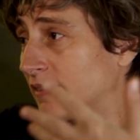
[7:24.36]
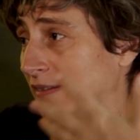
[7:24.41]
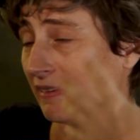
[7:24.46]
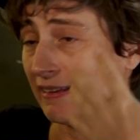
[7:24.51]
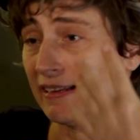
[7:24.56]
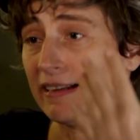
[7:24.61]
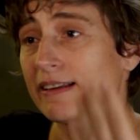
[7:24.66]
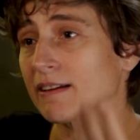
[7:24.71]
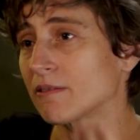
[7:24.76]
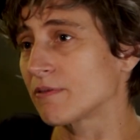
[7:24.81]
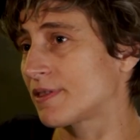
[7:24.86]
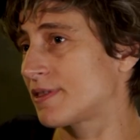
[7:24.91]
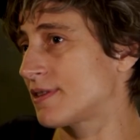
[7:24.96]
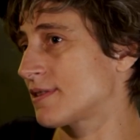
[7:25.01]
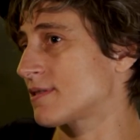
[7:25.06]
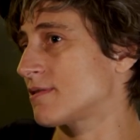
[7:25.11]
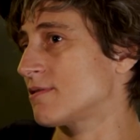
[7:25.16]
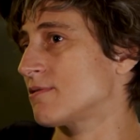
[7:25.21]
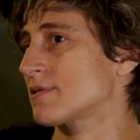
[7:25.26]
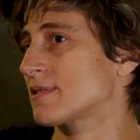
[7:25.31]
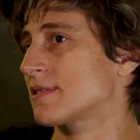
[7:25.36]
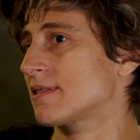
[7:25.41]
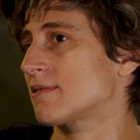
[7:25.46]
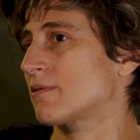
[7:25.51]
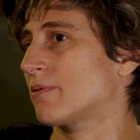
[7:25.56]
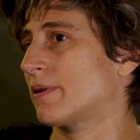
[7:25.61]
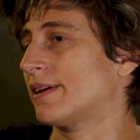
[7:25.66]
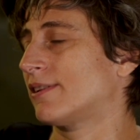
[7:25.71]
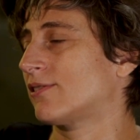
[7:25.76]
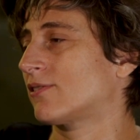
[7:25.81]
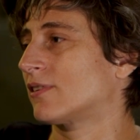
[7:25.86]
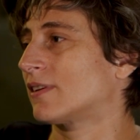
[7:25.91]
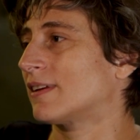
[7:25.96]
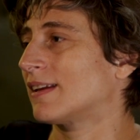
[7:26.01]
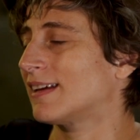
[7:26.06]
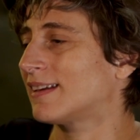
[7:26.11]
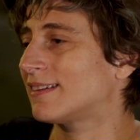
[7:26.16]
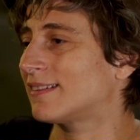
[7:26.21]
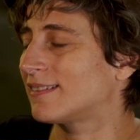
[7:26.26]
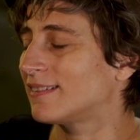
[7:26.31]
dealing with this new situation,
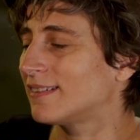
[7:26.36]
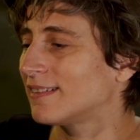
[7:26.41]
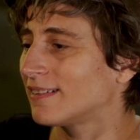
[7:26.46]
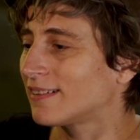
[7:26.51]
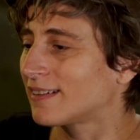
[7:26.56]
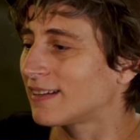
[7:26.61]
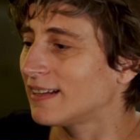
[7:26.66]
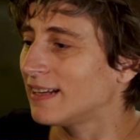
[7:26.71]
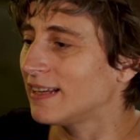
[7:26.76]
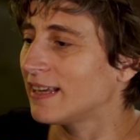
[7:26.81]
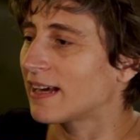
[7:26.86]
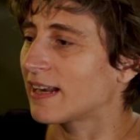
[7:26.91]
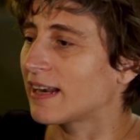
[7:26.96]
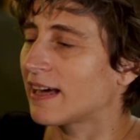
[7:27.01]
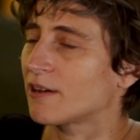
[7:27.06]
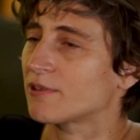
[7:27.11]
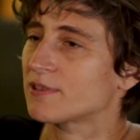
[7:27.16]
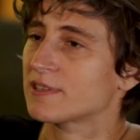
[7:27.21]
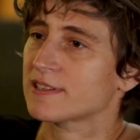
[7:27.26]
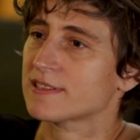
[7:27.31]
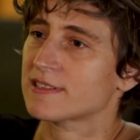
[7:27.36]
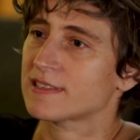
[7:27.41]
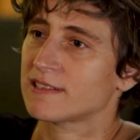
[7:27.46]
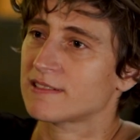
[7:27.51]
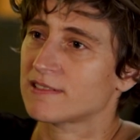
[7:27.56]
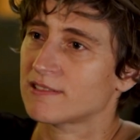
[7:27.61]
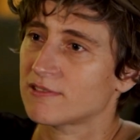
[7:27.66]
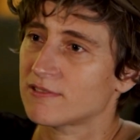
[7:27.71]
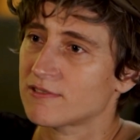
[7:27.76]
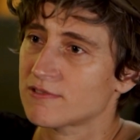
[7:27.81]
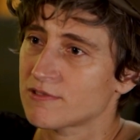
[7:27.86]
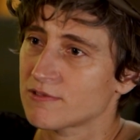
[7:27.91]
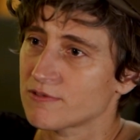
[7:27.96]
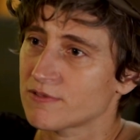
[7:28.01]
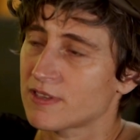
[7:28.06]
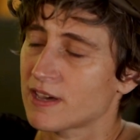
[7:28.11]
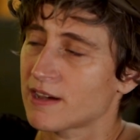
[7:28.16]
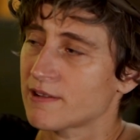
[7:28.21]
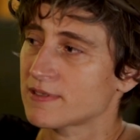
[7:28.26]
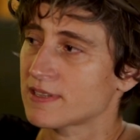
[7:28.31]
it really allowed us in
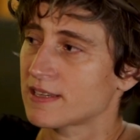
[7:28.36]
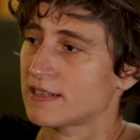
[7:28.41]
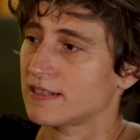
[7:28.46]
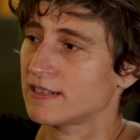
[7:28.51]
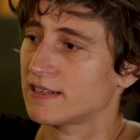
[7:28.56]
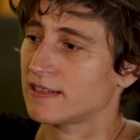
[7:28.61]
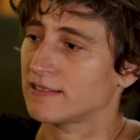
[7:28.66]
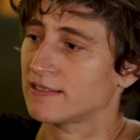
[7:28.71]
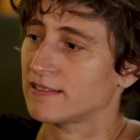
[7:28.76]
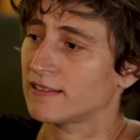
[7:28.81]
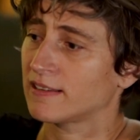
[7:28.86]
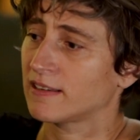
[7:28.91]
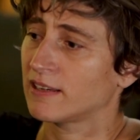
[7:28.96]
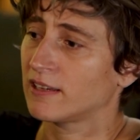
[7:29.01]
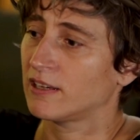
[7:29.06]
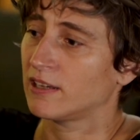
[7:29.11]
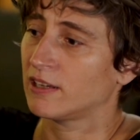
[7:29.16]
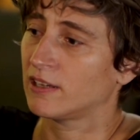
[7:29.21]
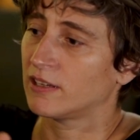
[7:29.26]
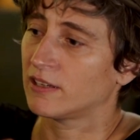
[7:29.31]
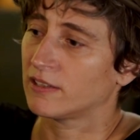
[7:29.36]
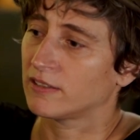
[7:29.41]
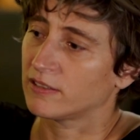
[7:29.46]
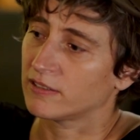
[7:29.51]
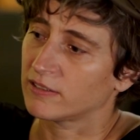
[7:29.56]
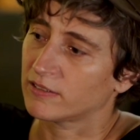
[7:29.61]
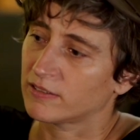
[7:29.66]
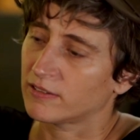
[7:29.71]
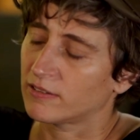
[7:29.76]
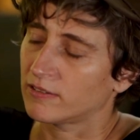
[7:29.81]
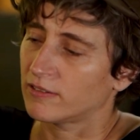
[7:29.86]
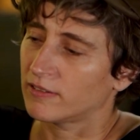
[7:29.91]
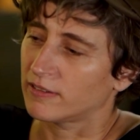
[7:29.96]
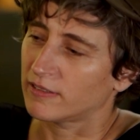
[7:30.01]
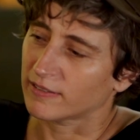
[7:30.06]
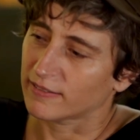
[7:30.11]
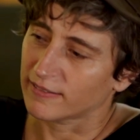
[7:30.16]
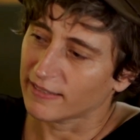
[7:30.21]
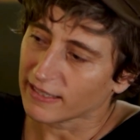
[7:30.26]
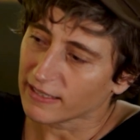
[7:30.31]
2000 and
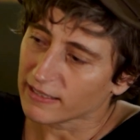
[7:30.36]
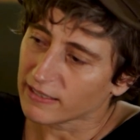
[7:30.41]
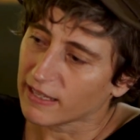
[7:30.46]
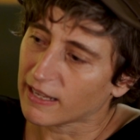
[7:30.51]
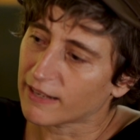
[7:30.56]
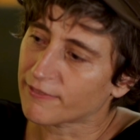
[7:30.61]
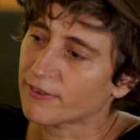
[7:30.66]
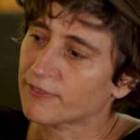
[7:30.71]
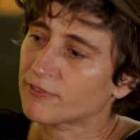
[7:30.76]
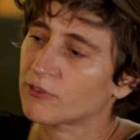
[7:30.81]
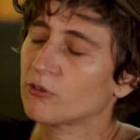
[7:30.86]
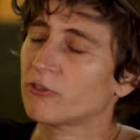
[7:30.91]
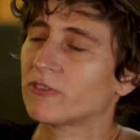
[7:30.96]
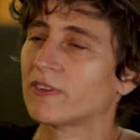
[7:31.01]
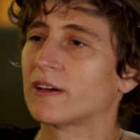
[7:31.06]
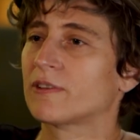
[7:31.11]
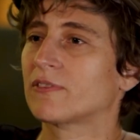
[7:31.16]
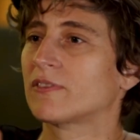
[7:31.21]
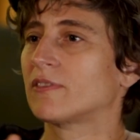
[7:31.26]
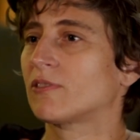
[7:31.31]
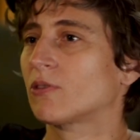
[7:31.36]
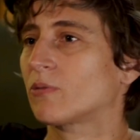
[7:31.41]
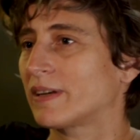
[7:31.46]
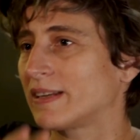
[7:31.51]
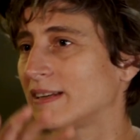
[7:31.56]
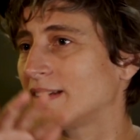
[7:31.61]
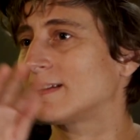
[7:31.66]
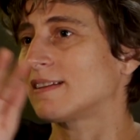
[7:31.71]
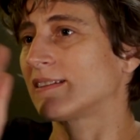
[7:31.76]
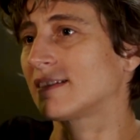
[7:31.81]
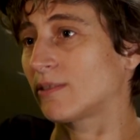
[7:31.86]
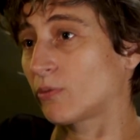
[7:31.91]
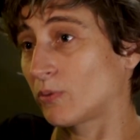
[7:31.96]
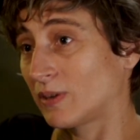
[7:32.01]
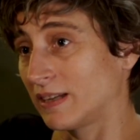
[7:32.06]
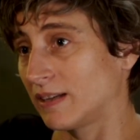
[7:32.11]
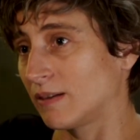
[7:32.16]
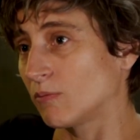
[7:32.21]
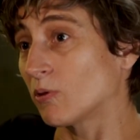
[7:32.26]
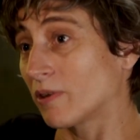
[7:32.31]
the second half of 2020 and
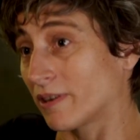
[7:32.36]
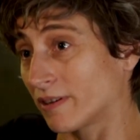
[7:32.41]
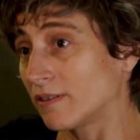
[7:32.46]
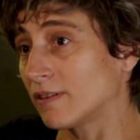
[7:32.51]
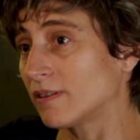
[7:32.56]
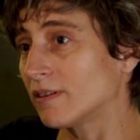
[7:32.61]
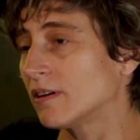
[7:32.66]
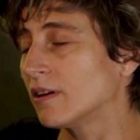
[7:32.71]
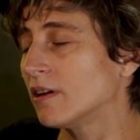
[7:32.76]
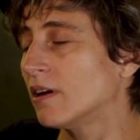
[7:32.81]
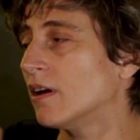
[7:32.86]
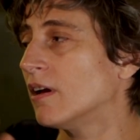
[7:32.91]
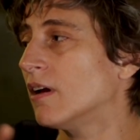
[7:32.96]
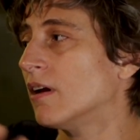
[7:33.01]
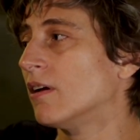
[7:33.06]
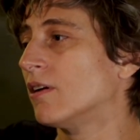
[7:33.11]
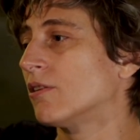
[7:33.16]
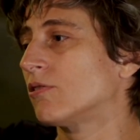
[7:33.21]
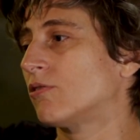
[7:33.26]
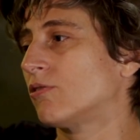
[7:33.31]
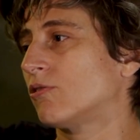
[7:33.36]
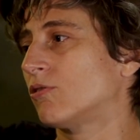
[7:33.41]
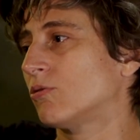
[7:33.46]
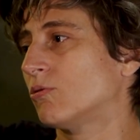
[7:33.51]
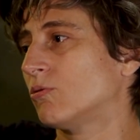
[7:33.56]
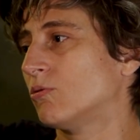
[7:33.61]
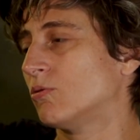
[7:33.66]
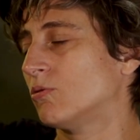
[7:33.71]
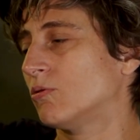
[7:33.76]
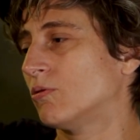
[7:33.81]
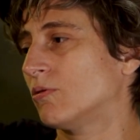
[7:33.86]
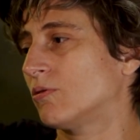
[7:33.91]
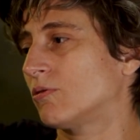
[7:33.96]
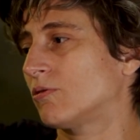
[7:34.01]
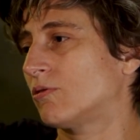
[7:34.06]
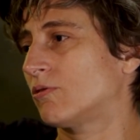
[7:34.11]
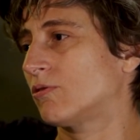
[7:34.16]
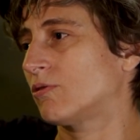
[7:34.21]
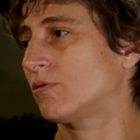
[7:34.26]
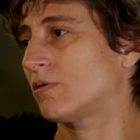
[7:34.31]
21 to
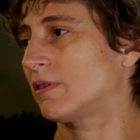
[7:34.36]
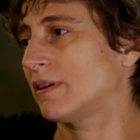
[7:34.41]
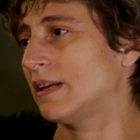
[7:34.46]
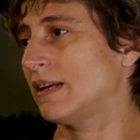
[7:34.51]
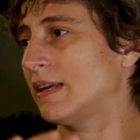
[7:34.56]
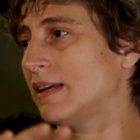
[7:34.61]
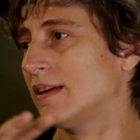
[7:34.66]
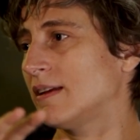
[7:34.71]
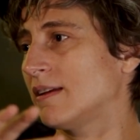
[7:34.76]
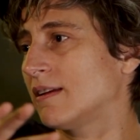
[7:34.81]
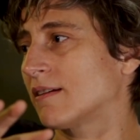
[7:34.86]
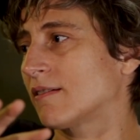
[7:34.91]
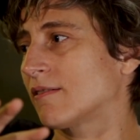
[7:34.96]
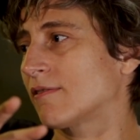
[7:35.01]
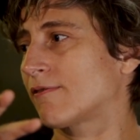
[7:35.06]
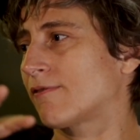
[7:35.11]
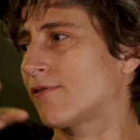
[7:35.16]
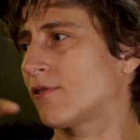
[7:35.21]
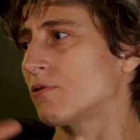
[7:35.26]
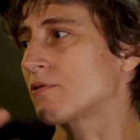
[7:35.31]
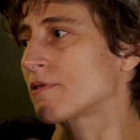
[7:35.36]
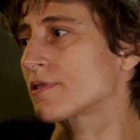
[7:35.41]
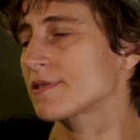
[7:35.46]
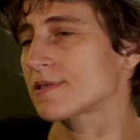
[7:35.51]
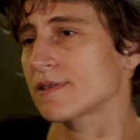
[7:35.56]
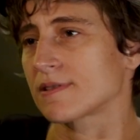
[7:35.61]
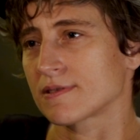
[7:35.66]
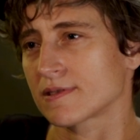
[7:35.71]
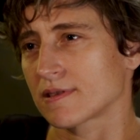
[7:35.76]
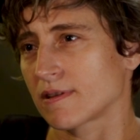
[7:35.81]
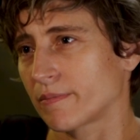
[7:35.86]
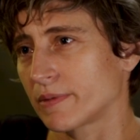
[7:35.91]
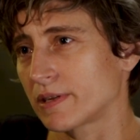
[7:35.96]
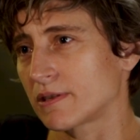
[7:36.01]
really focus on some